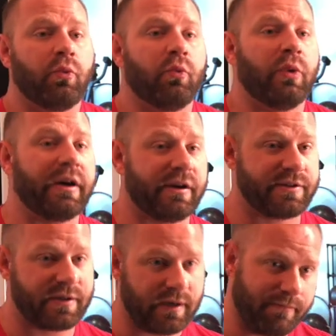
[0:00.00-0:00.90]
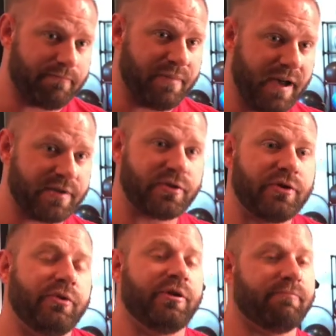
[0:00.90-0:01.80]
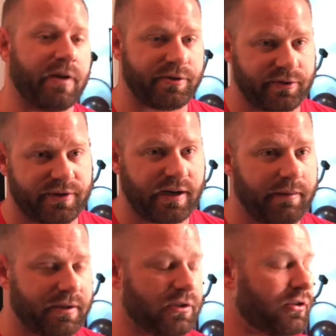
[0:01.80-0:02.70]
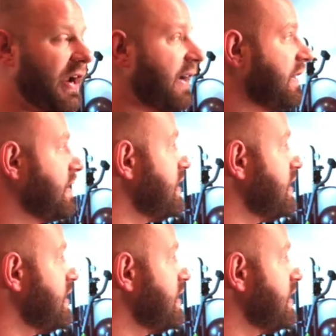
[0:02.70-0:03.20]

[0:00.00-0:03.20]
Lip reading: where it's going to best suit the muscles that I've contracted.